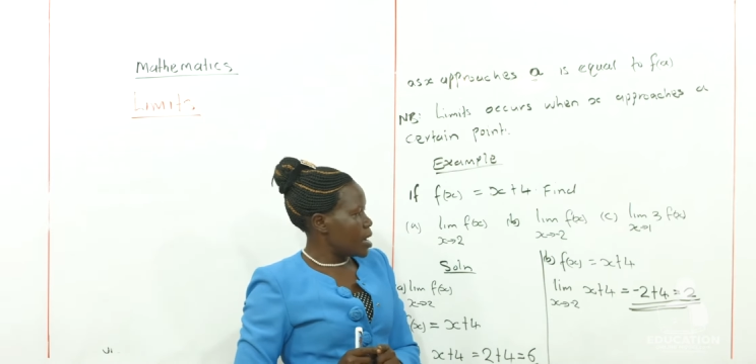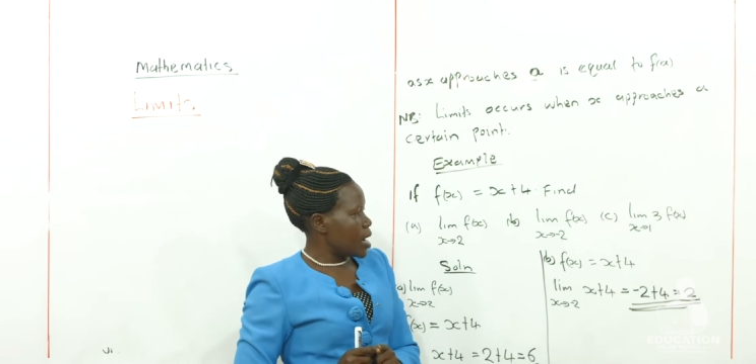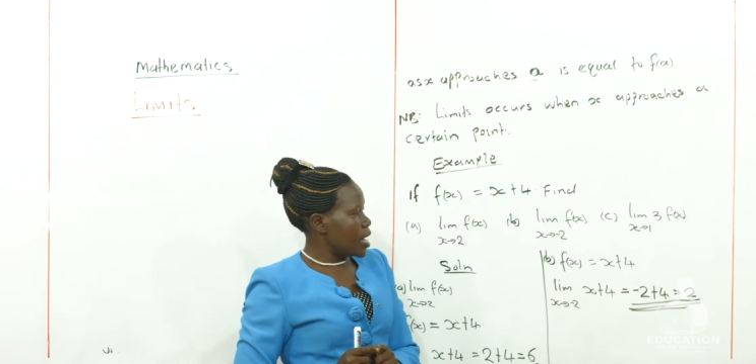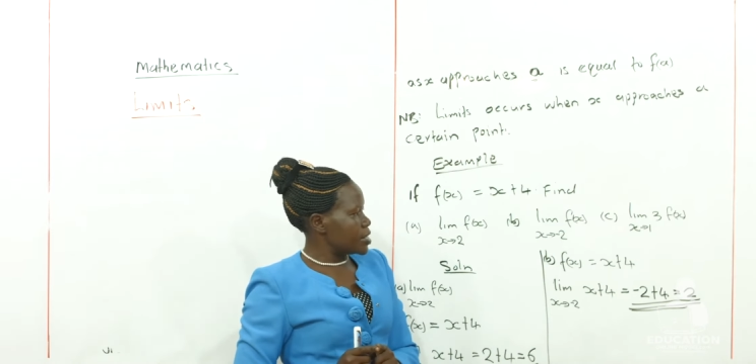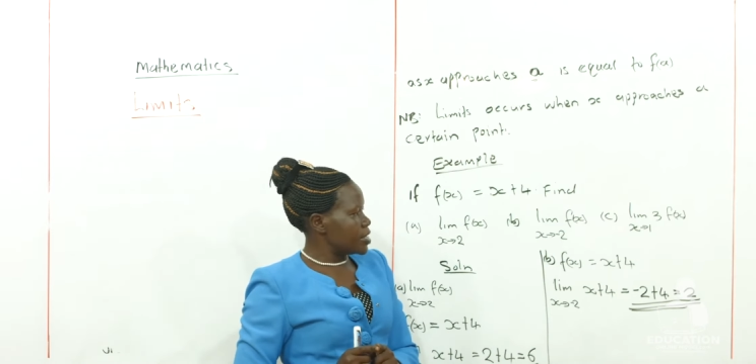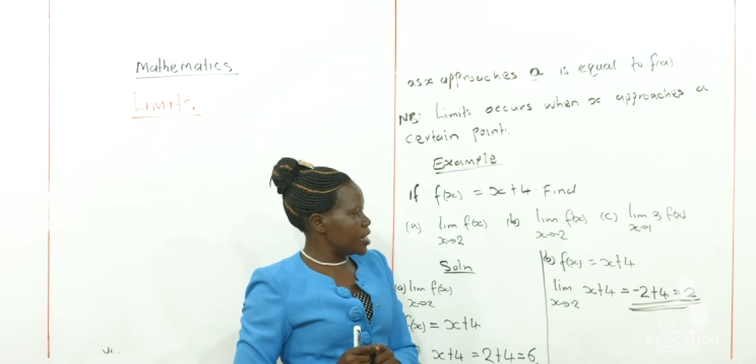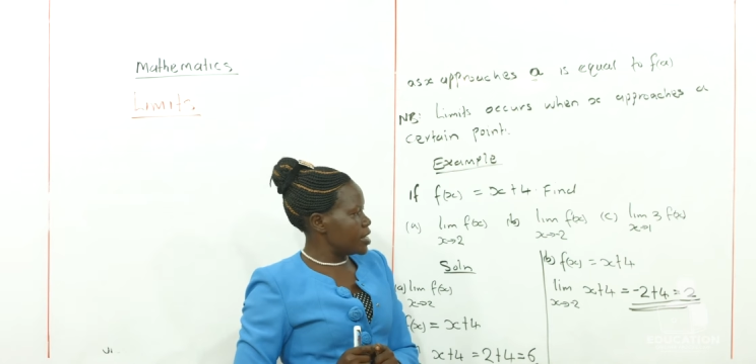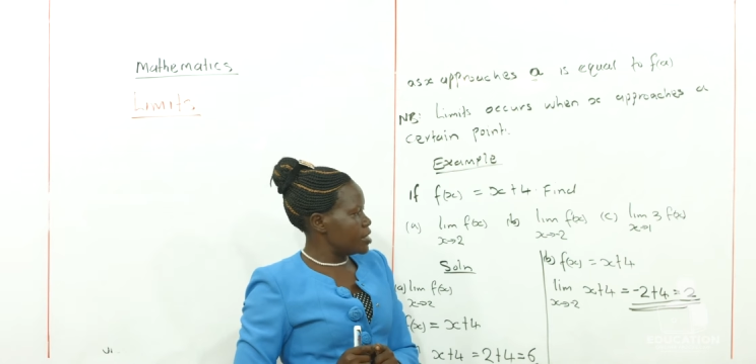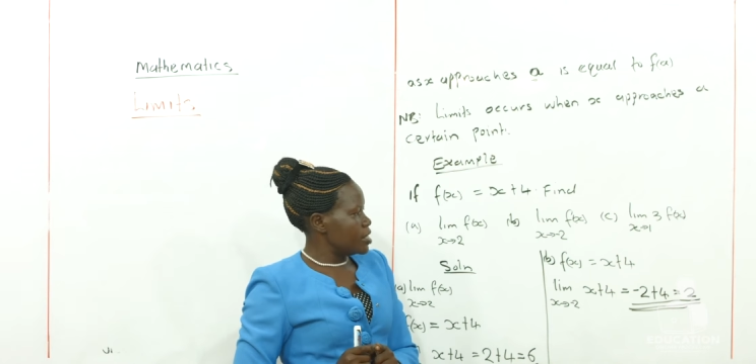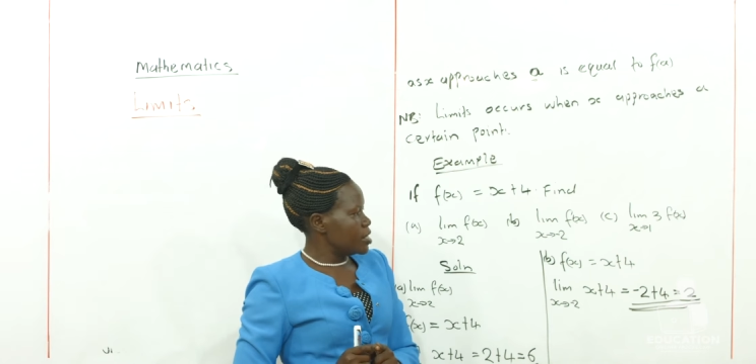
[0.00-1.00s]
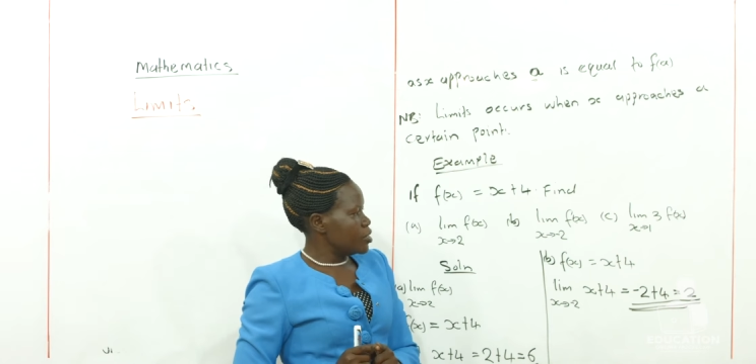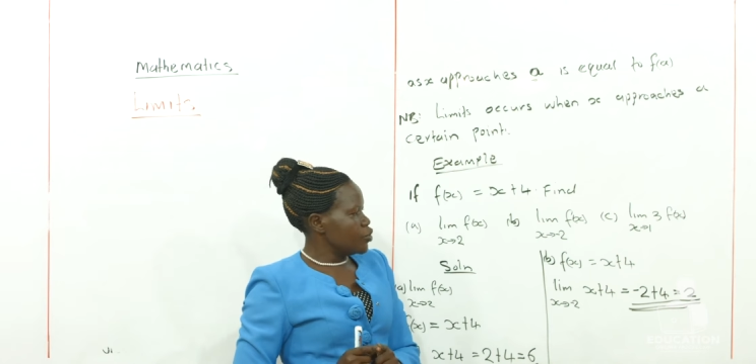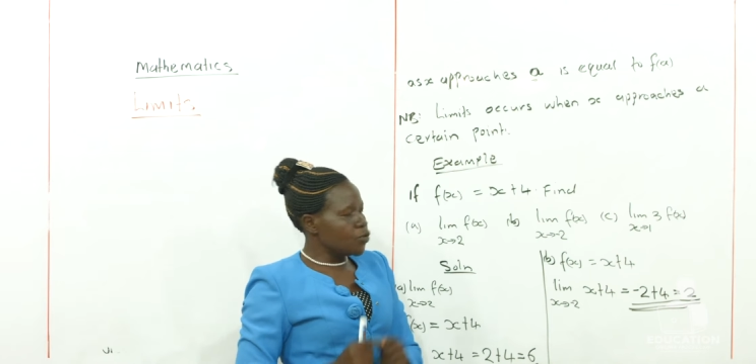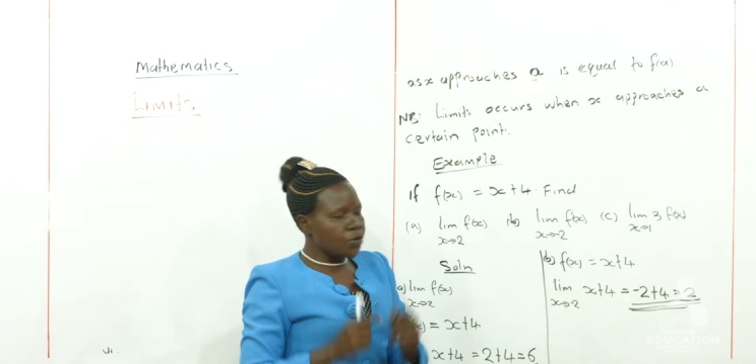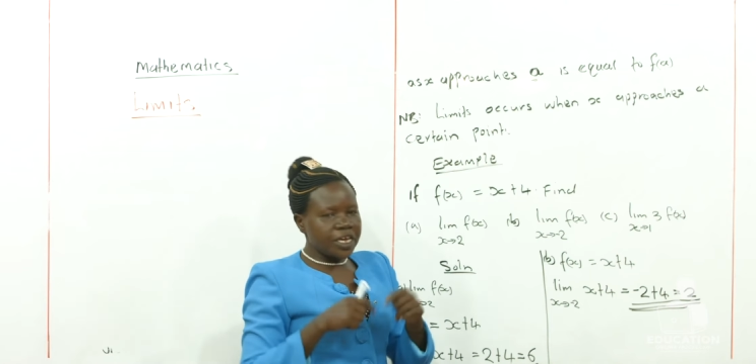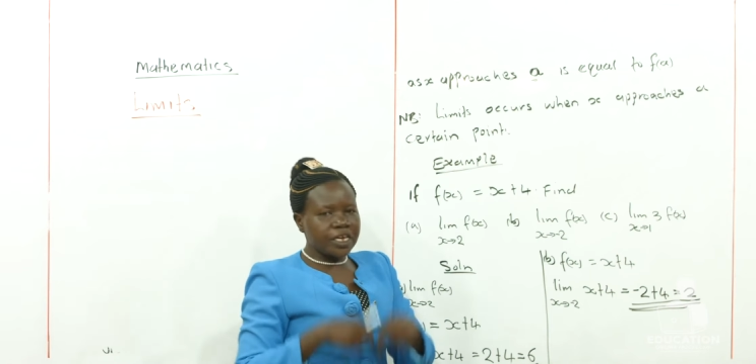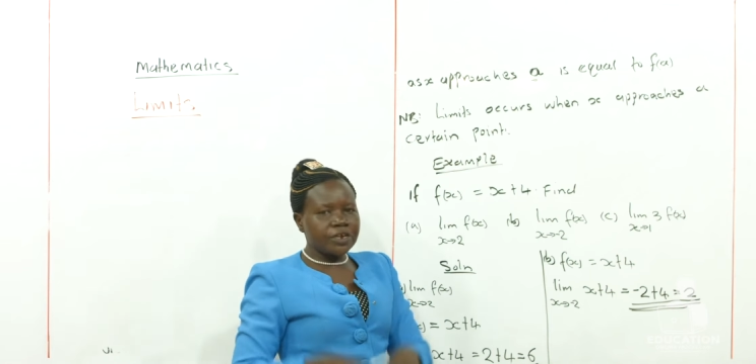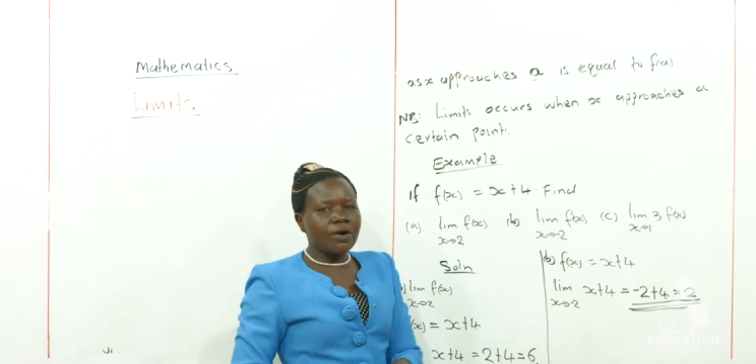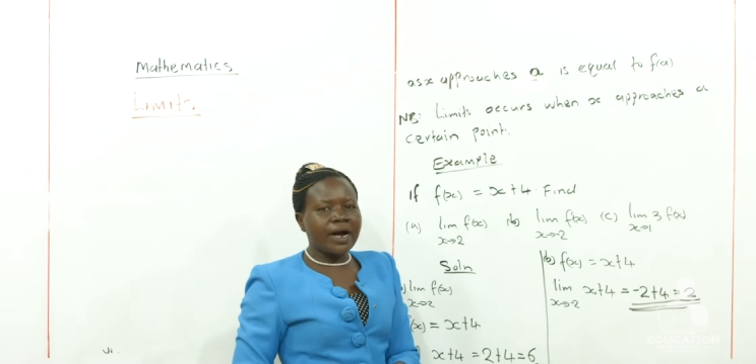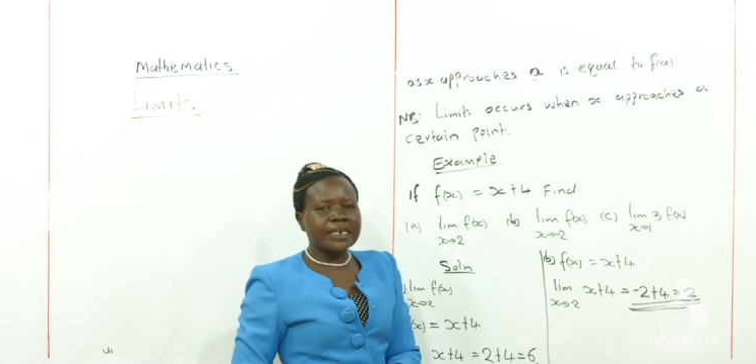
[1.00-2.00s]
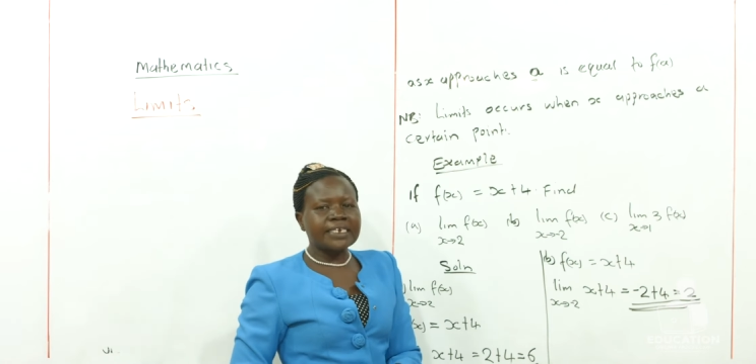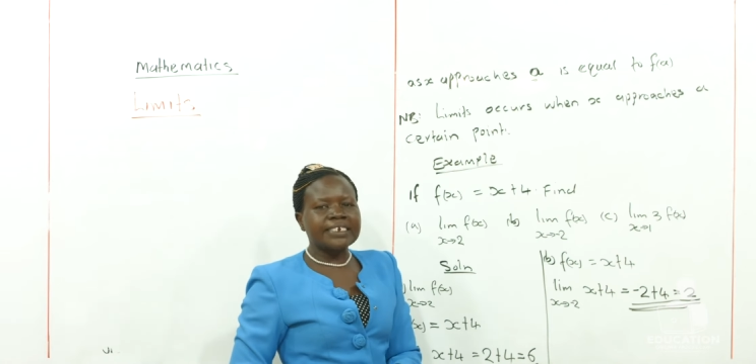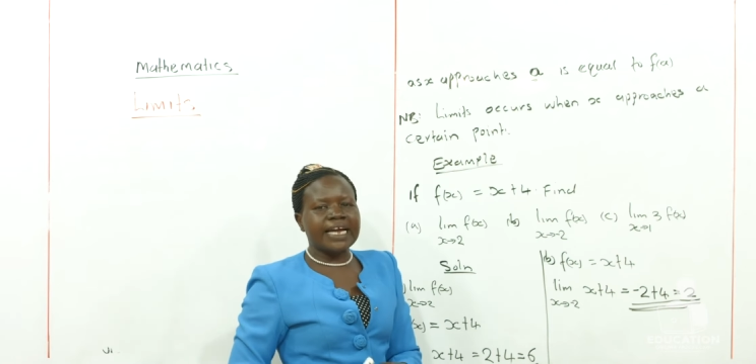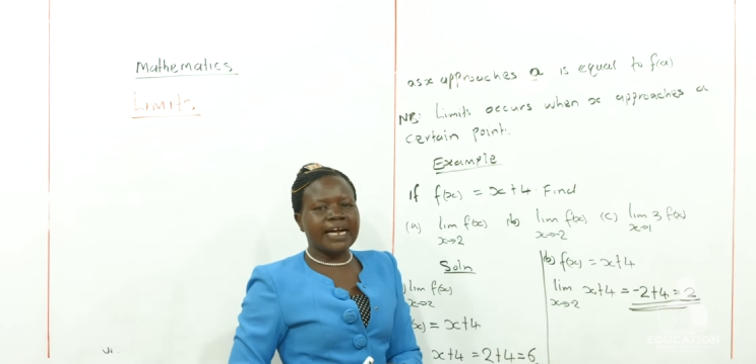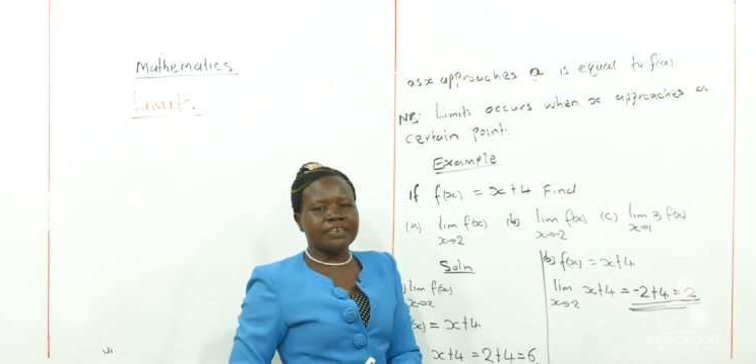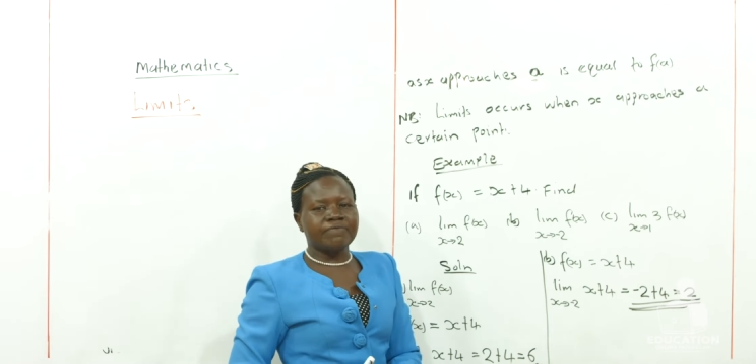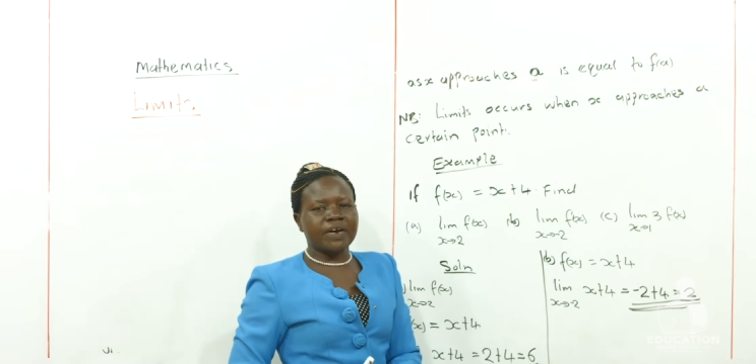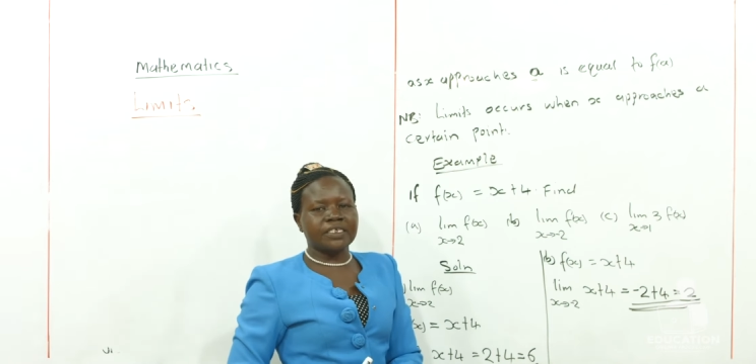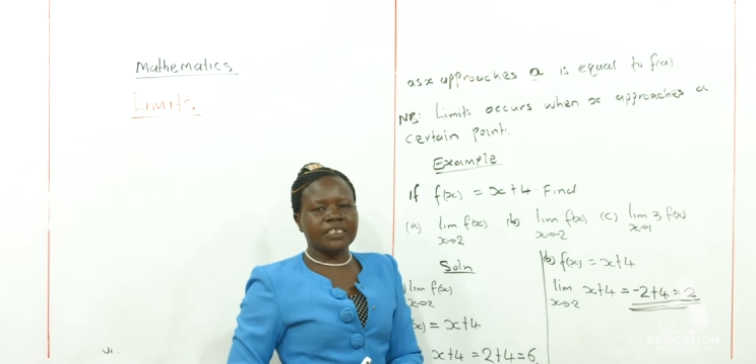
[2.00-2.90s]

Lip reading: and then you ignoring the advice,